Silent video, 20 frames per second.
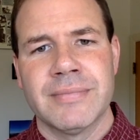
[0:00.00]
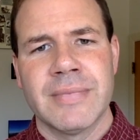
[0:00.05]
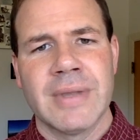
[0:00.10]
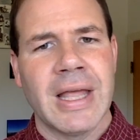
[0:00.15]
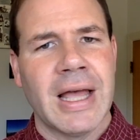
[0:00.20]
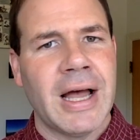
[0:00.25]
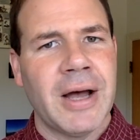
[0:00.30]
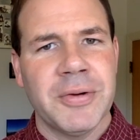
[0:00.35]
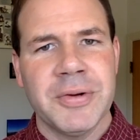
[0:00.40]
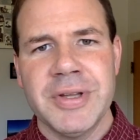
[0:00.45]

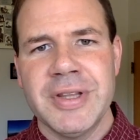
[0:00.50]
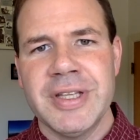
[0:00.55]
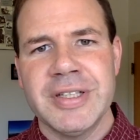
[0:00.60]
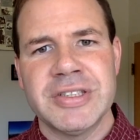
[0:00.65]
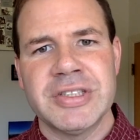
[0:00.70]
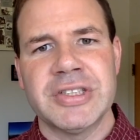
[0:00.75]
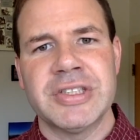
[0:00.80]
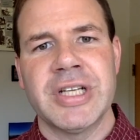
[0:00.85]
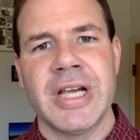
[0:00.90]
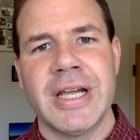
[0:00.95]
How did
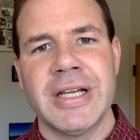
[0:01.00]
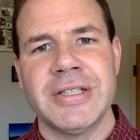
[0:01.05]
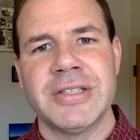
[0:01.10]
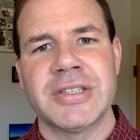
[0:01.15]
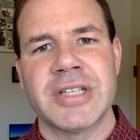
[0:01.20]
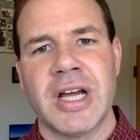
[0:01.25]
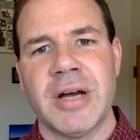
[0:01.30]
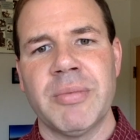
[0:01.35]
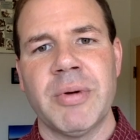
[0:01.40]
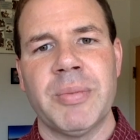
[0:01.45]
this change
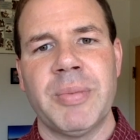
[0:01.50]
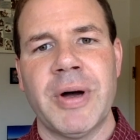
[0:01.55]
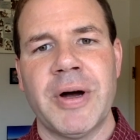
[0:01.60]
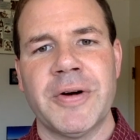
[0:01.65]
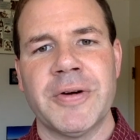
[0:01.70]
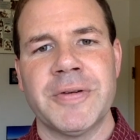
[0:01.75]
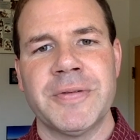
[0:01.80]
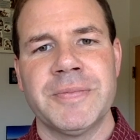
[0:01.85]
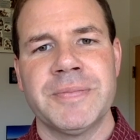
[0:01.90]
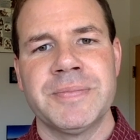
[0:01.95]
come
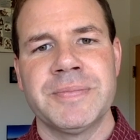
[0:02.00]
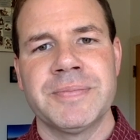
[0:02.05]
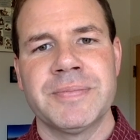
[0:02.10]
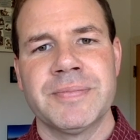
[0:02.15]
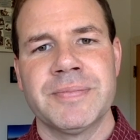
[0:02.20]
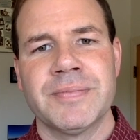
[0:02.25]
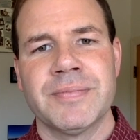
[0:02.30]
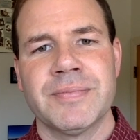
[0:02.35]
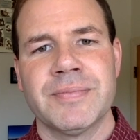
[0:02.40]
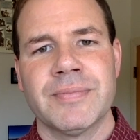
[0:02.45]
about?
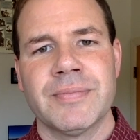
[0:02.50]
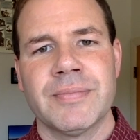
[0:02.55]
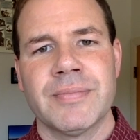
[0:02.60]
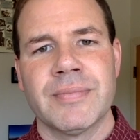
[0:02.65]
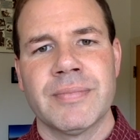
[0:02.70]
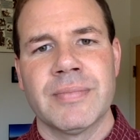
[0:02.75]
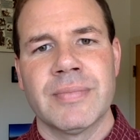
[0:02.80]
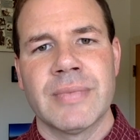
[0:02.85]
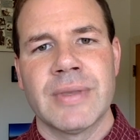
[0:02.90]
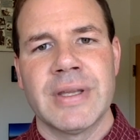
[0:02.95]

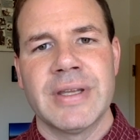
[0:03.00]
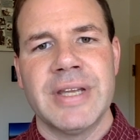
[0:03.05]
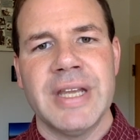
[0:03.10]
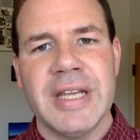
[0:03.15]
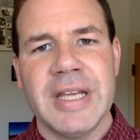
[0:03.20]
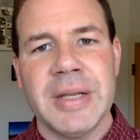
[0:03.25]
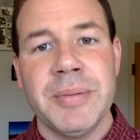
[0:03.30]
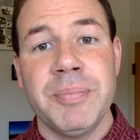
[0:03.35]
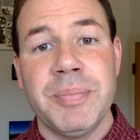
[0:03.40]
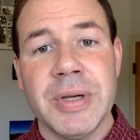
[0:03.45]

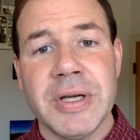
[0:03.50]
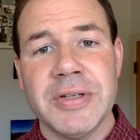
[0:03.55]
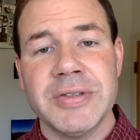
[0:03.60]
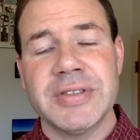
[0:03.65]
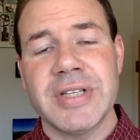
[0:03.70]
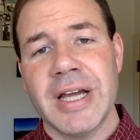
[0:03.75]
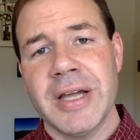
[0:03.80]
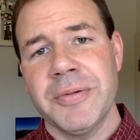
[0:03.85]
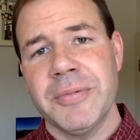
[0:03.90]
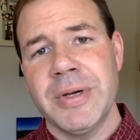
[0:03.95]
Deacon Bill
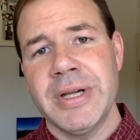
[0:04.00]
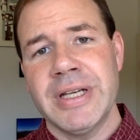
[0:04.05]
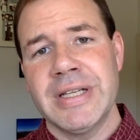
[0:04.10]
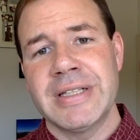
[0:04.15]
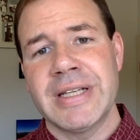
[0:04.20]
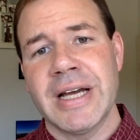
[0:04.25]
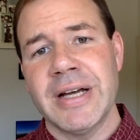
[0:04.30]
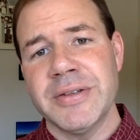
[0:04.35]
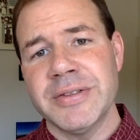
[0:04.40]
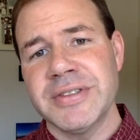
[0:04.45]
Deitwig
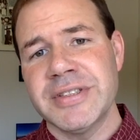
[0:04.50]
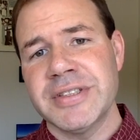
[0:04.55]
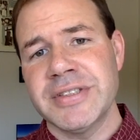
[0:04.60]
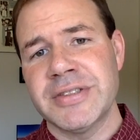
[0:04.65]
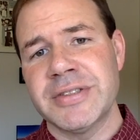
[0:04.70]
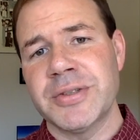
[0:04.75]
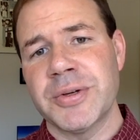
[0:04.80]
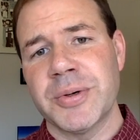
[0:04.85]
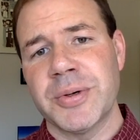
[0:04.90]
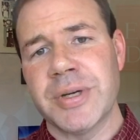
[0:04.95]
tells the
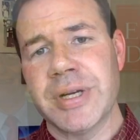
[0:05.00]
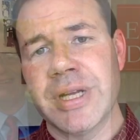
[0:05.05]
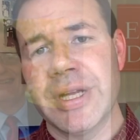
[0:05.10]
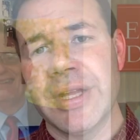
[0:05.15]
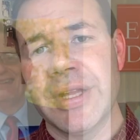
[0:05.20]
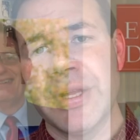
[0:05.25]
story in